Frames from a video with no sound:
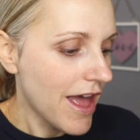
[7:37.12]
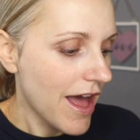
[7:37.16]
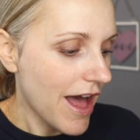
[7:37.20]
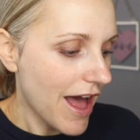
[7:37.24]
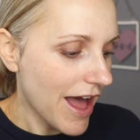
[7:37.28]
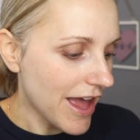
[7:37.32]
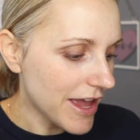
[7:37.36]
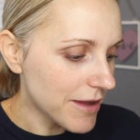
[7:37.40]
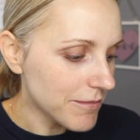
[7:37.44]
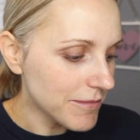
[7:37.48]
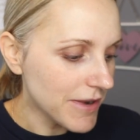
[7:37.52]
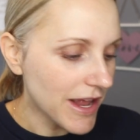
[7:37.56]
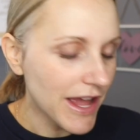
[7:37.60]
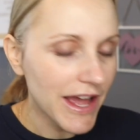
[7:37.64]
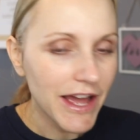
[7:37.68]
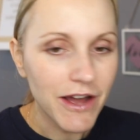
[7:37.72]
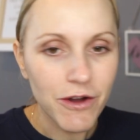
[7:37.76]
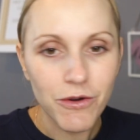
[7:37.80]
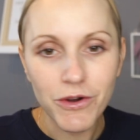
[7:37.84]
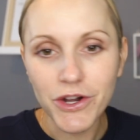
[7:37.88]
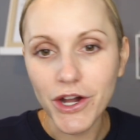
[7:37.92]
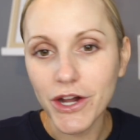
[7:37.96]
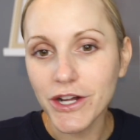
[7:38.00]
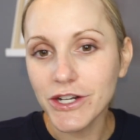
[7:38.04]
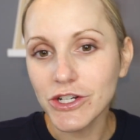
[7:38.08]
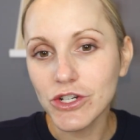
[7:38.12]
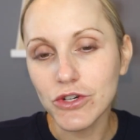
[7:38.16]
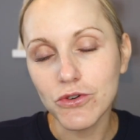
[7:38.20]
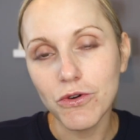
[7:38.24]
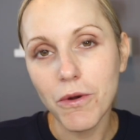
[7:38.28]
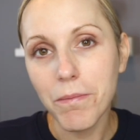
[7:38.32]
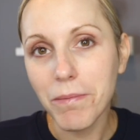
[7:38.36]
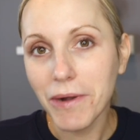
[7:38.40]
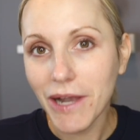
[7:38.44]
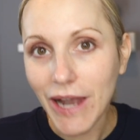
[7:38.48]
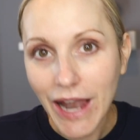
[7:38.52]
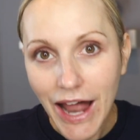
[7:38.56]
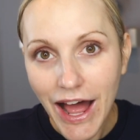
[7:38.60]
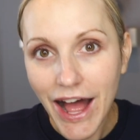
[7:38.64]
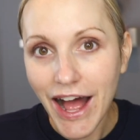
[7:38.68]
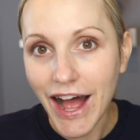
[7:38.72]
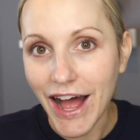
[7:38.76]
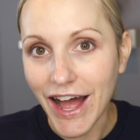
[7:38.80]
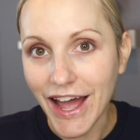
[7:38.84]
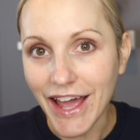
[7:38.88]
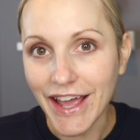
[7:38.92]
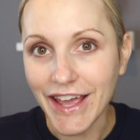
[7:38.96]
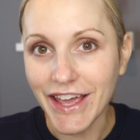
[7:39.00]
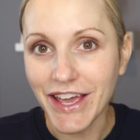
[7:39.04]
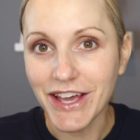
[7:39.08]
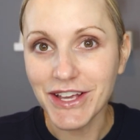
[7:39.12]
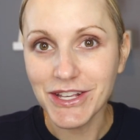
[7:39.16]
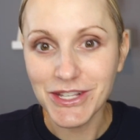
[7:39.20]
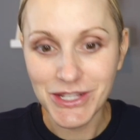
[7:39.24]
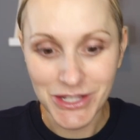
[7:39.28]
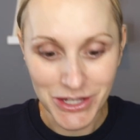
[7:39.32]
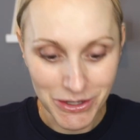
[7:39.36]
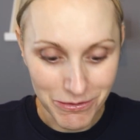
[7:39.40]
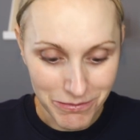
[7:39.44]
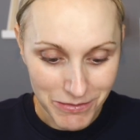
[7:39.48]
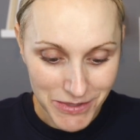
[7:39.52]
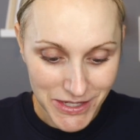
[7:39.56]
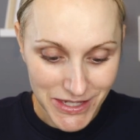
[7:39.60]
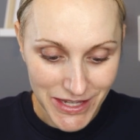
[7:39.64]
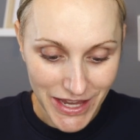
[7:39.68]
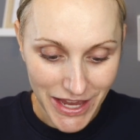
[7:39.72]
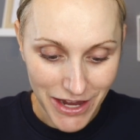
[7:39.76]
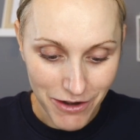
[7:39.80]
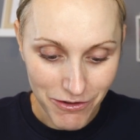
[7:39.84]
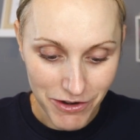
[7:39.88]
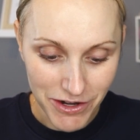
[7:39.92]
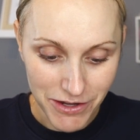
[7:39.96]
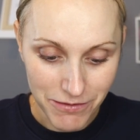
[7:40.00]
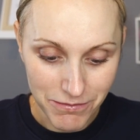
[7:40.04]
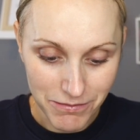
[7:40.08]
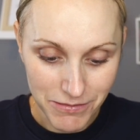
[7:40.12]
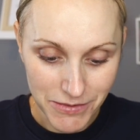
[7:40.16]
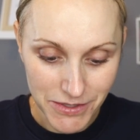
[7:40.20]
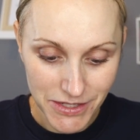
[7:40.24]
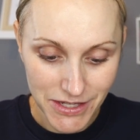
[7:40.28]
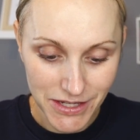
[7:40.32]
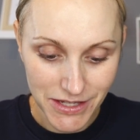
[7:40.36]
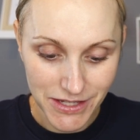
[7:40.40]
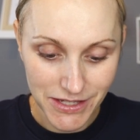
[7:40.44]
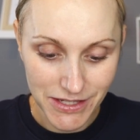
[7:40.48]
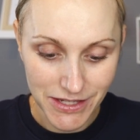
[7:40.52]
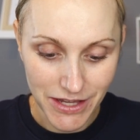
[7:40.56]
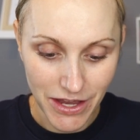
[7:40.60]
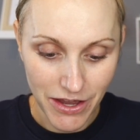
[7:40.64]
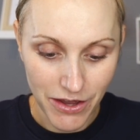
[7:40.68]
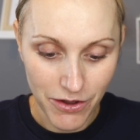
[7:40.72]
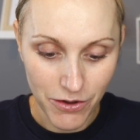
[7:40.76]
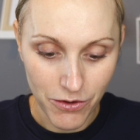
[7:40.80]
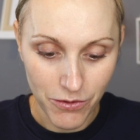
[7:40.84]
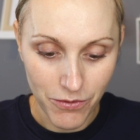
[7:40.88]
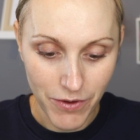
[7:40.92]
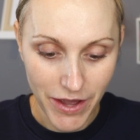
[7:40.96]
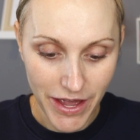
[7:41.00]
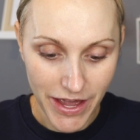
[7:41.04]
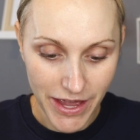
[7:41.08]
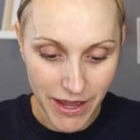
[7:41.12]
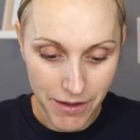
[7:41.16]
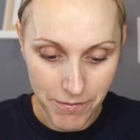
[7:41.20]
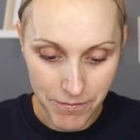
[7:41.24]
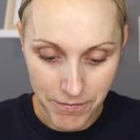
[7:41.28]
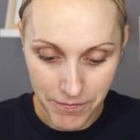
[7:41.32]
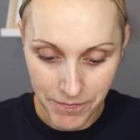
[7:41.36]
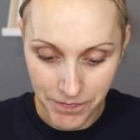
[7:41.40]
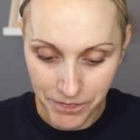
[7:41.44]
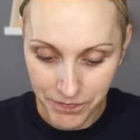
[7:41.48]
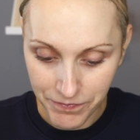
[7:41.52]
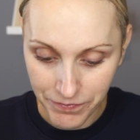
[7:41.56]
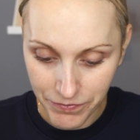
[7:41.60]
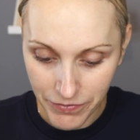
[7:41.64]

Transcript: I am now going to apply some serums. So, um,